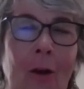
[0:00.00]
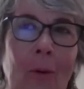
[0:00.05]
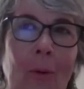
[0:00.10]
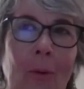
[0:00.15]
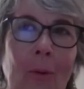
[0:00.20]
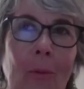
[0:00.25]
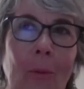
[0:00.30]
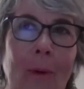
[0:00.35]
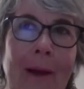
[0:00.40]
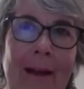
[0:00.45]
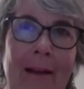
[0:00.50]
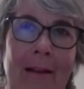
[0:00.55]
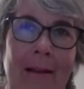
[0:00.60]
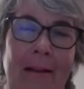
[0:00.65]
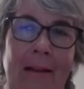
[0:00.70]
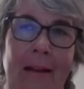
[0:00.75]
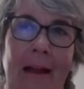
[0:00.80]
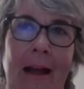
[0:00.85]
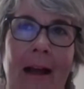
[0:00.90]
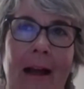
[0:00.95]

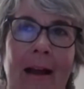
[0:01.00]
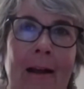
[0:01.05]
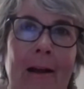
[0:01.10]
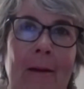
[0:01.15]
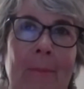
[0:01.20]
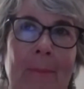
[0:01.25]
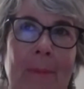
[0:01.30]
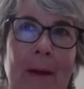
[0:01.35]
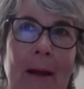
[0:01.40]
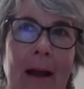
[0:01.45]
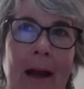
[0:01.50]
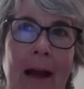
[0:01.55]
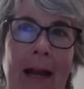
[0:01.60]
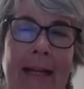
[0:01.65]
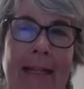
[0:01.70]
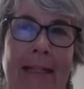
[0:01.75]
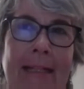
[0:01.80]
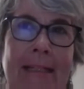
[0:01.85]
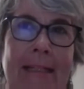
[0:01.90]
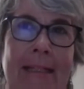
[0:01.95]
Well,
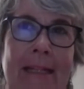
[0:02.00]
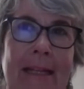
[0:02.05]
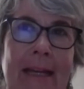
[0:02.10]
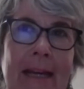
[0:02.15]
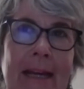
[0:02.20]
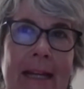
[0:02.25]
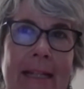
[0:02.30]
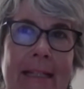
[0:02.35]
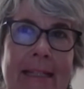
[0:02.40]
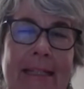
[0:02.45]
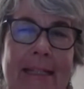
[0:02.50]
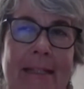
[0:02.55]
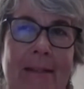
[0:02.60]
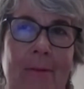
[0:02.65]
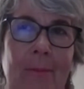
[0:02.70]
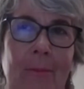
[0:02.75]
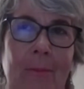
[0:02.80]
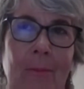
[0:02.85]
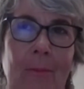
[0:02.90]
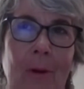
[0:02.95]
I
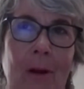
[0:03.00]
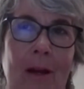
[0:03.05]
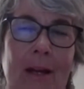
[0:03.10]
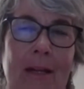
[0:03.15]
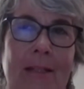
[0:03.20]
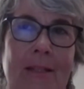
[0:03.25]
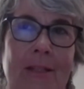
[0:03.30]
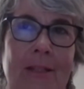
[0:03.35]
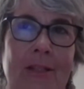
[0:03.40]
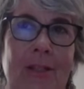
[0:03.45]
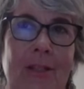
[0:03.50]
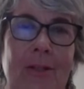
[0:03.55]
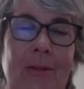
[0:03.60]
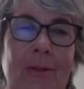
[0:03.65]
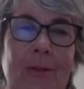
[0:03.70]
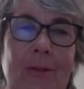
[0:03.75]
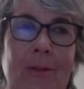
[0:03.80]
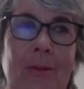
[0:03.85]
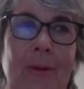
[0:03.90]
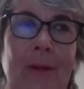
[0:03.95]
didn't want
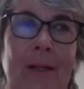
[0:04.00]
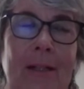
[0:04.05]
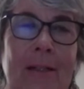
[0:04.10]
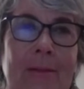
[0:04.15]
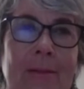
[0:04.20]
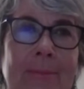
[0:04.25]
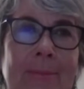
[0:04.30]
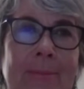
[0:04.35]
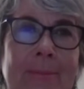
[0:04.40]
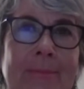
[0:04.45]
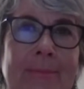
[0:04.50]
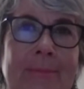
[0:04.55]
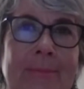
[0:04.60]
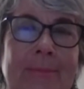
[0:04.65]
to, I